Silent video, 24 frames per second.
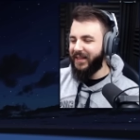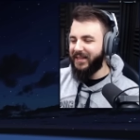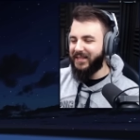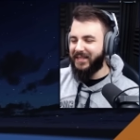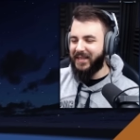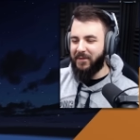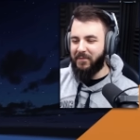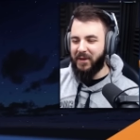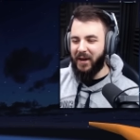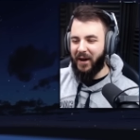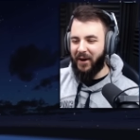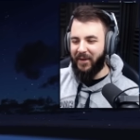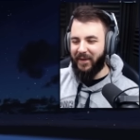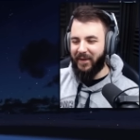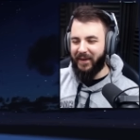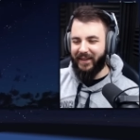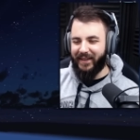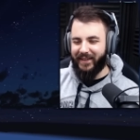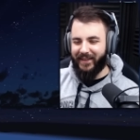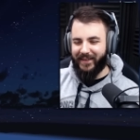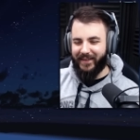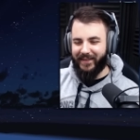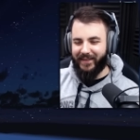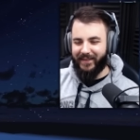let's keep going.
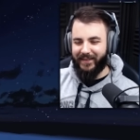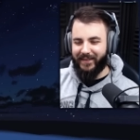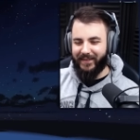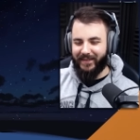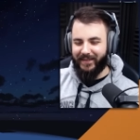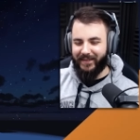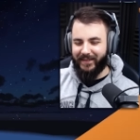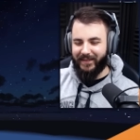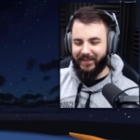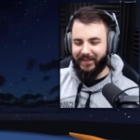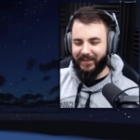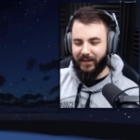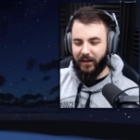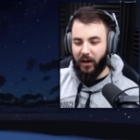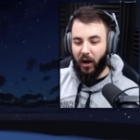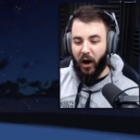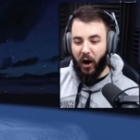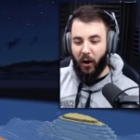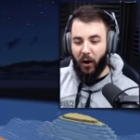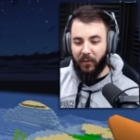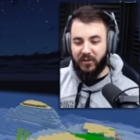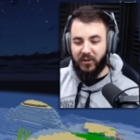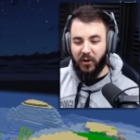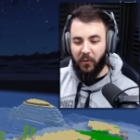
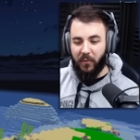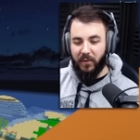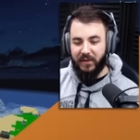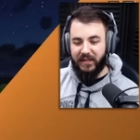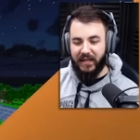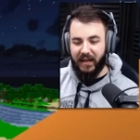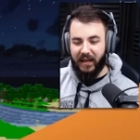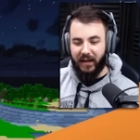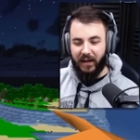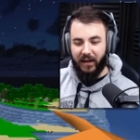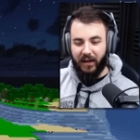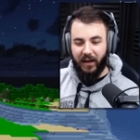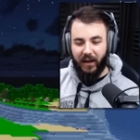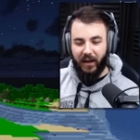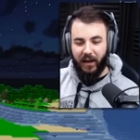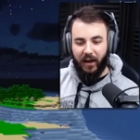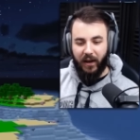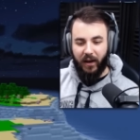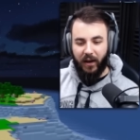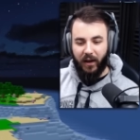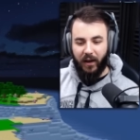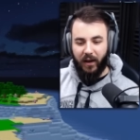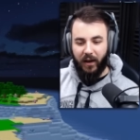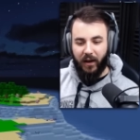Oh, dude, we did it!
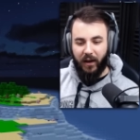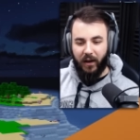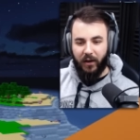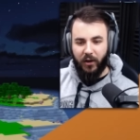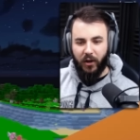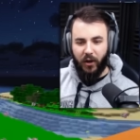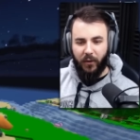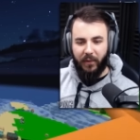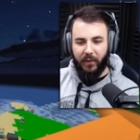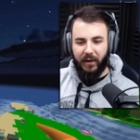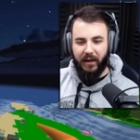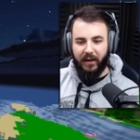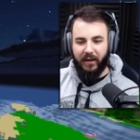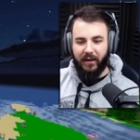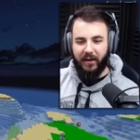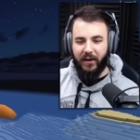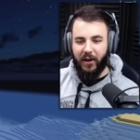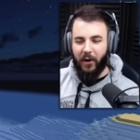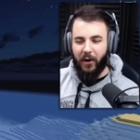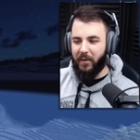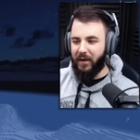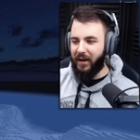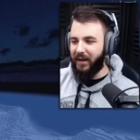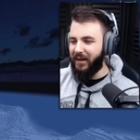No, we didn't.
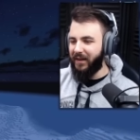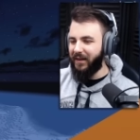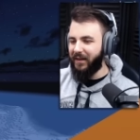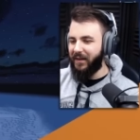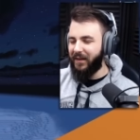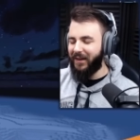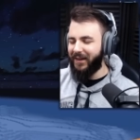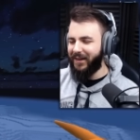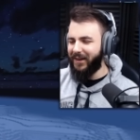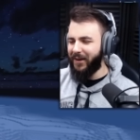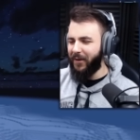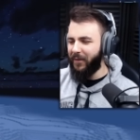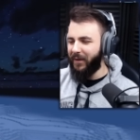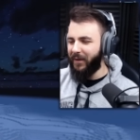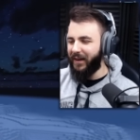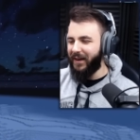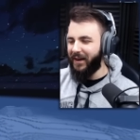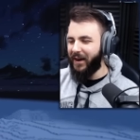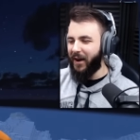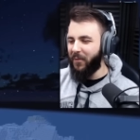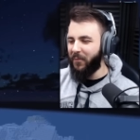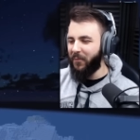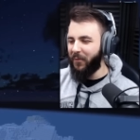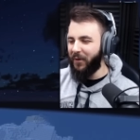No, we didn't. No, it
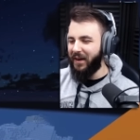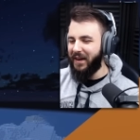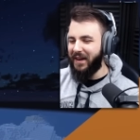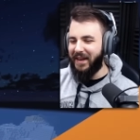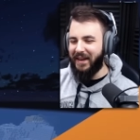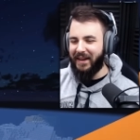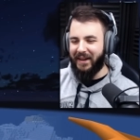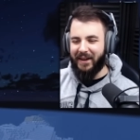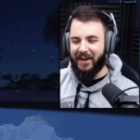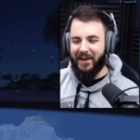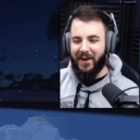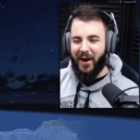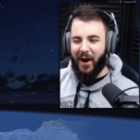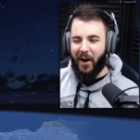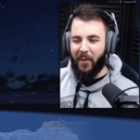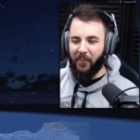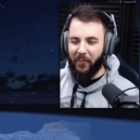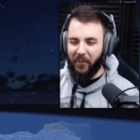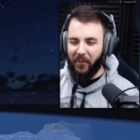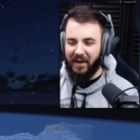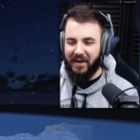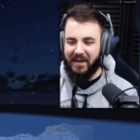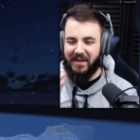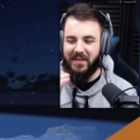didn't. I'm reading.
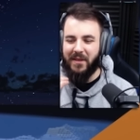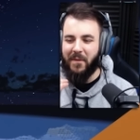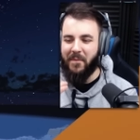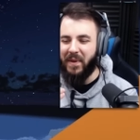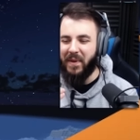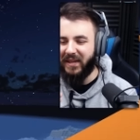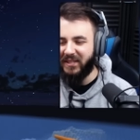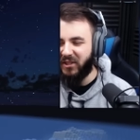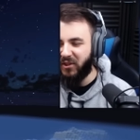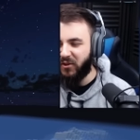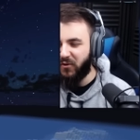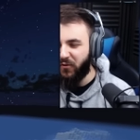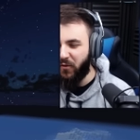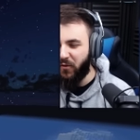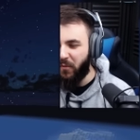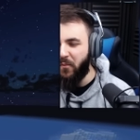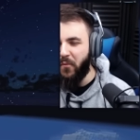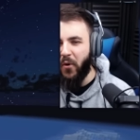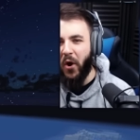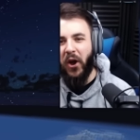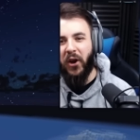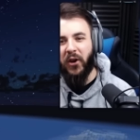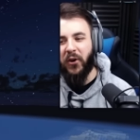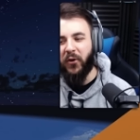I'm reading the message from
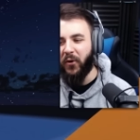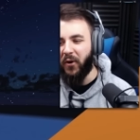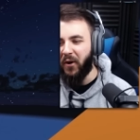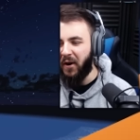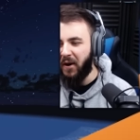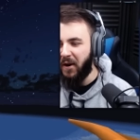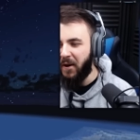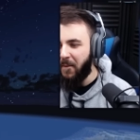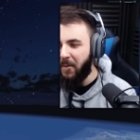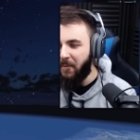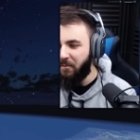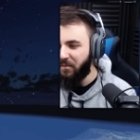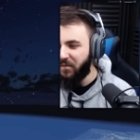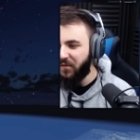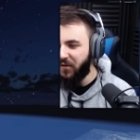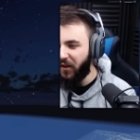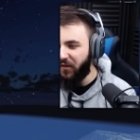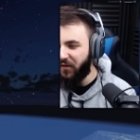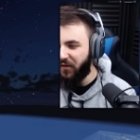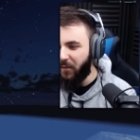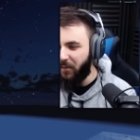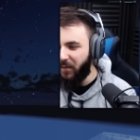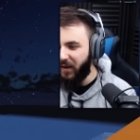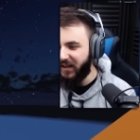Mercury,
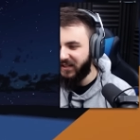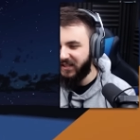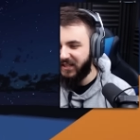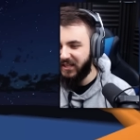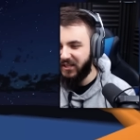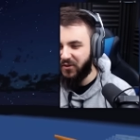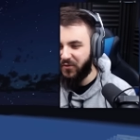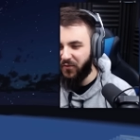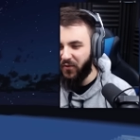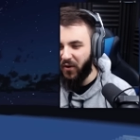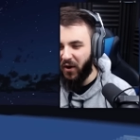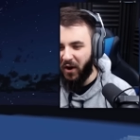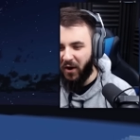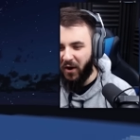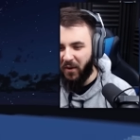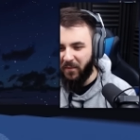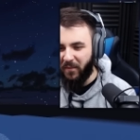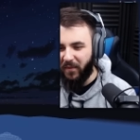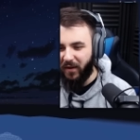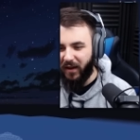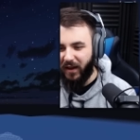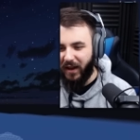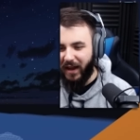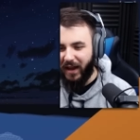not the message from